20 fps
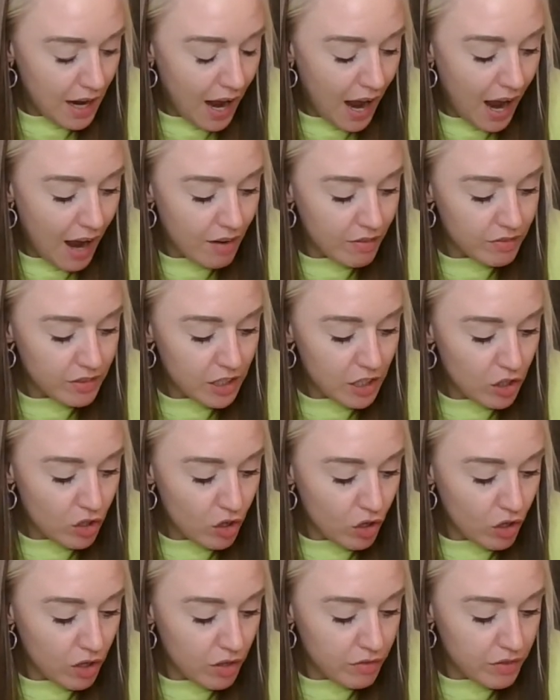having a
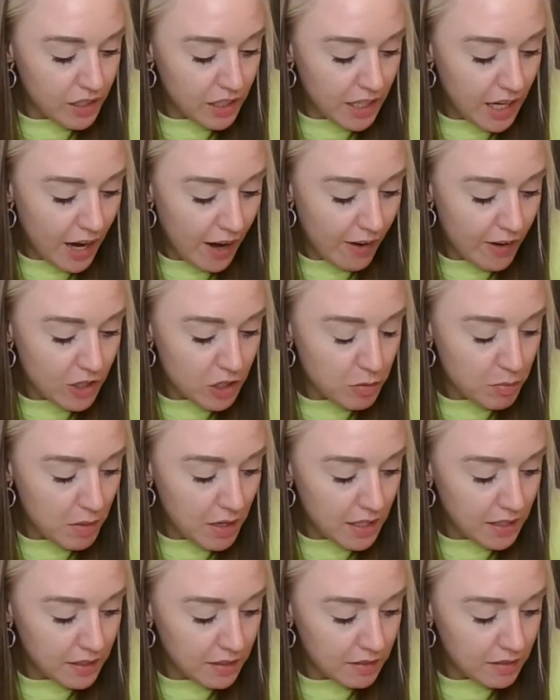lot of
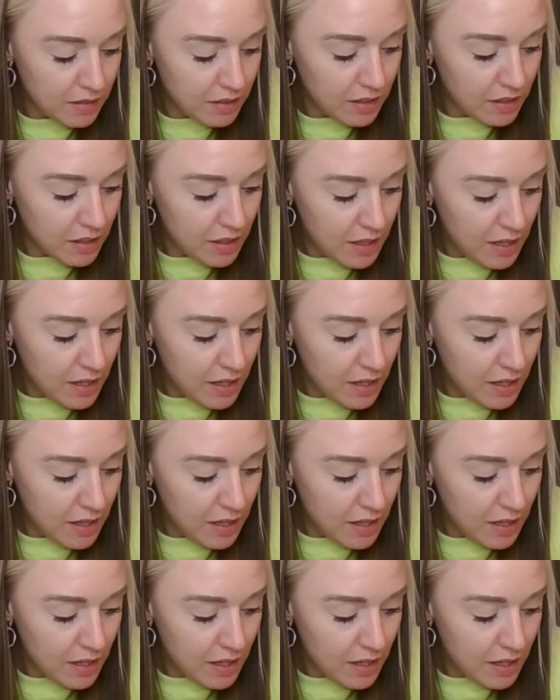encouragement.